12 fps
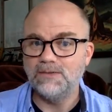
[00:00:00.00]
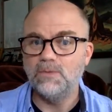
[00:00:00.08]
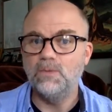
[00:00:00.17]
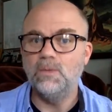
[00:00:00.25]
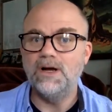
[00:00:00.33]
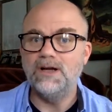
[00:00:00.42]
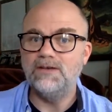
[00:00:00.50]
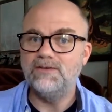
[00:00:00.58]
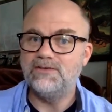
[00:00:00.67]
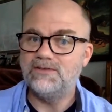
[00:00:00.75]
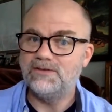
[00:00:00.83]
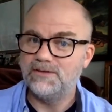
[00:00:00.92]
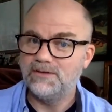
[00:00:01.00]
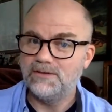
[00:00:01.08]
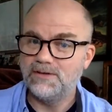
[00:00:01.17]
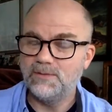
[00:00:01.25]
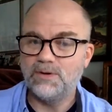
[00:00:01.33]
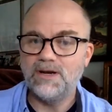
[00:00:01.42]
Was
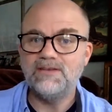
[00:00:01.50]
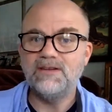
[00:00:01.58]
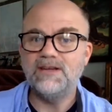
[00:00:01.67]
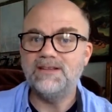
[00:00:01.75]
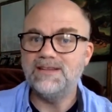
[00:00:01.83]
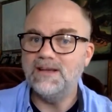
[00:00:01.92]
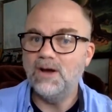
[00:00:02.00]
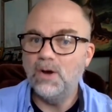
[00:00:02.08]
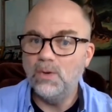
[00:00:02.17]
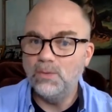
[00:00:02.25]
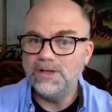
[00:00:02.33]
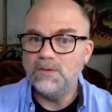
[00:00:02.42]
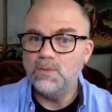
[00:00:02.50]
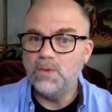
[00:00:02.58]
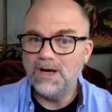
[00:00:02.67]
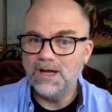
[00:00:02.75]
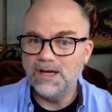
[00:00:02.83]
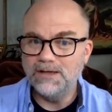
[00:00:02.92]
the president the only
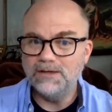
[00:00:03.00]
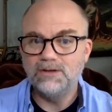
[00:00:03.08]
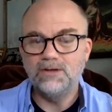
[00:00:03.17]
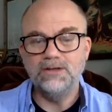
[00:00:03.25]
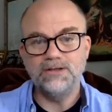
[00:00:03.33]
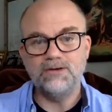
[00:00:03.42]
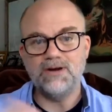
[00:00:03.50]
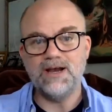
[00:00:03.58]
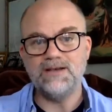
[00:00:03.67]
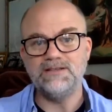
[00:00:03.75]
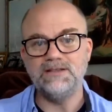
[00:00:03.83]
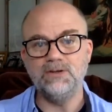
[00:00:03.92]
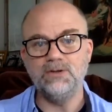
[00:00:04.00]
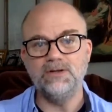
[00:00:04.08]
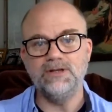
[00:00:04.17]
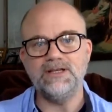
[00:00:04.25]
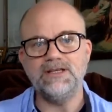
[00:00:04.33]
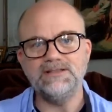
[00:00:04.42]
one on the grassy knoll
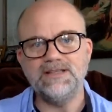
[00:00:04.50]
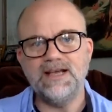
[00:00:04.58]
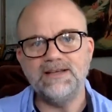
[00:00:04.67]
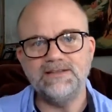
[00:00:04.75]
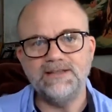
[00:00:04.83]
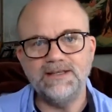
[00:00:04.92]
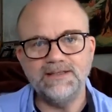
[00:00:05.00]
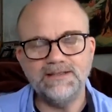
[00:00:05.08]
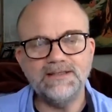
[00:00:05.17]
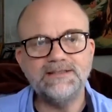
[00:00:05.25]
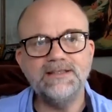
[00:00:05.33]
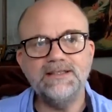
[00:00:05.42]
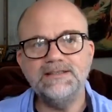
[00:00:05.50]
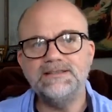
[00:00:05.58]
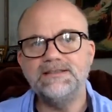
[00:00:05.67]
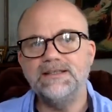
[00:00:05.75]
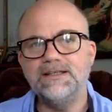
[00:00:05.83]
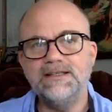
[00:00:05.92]
that he assassinated? This
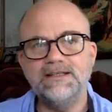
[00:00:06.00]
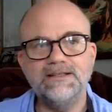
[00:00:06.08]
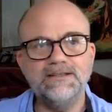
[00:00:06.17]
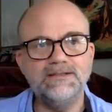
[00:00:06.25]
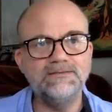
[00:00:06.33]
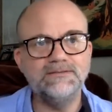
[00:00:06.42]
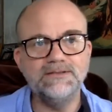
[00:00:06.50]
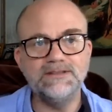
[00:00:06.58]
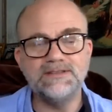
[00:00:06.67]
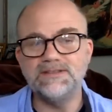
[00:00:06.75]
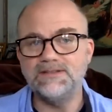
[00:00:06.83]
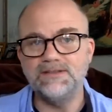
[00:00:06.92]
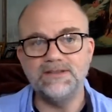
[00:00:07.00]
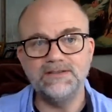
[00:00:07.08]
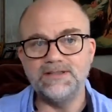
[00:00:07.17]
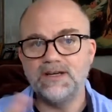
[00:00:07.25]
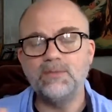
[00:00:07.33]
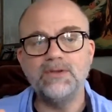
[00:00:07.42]
is a
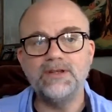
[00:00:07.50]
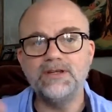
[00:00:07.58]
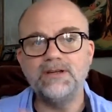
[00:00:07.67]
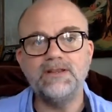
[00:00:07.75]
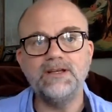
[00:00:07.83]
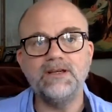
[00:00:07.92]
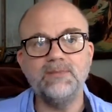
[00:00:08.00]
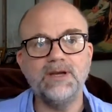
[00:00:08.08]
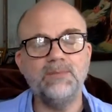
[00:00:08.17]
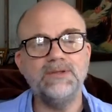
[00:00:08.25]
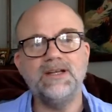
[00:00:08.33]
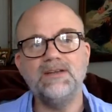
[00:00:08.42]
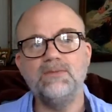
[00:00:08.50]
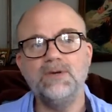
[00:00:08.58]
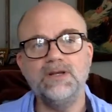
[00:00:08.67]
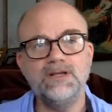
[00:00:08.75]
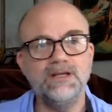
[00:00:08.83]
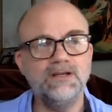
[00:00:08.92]
terrible thing to think about, but that's
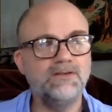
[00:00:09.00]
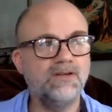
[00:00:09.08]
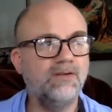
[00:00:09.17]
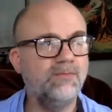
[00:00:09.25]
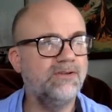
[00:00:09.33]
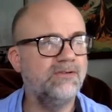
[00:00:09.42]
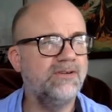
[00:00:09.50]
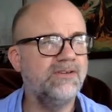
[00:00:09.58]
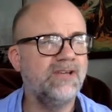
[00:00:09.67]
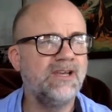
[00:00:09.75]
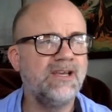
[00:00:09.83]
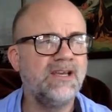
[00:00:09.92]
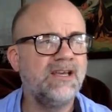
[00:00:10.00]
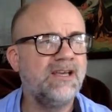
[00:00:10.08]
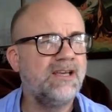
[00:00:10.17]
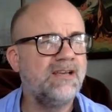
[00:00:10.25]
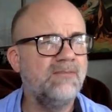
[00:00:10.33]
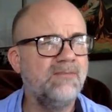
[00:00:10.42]
one of the unsolved mysteries.
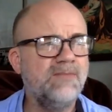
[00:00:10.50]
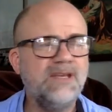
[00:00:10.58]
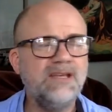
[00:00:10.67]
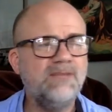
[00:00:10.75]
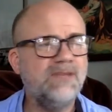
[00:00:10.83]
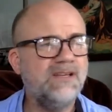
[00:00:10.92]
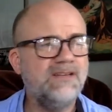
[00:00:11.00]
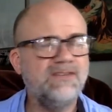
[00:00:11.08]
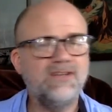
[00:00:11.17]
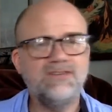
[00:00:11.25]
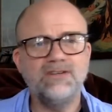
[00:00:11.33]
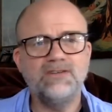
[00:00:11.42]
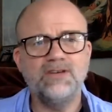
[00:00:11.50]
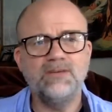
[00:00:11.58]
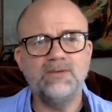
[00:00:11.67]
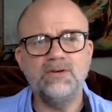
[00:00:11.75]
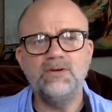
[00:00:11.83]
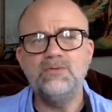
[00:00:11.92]
Many such
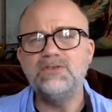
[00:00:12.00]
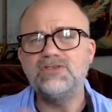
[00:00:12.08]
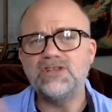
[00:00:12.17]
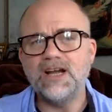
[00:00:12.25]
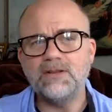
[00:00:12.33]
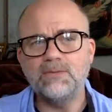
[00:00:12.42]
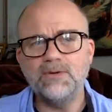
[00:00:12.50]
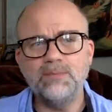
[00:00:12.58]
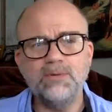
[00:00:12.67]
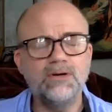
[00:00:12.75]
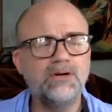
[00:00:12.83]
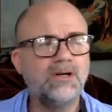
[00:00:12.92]
unsolved mysteries. Who was Jack the Ripper?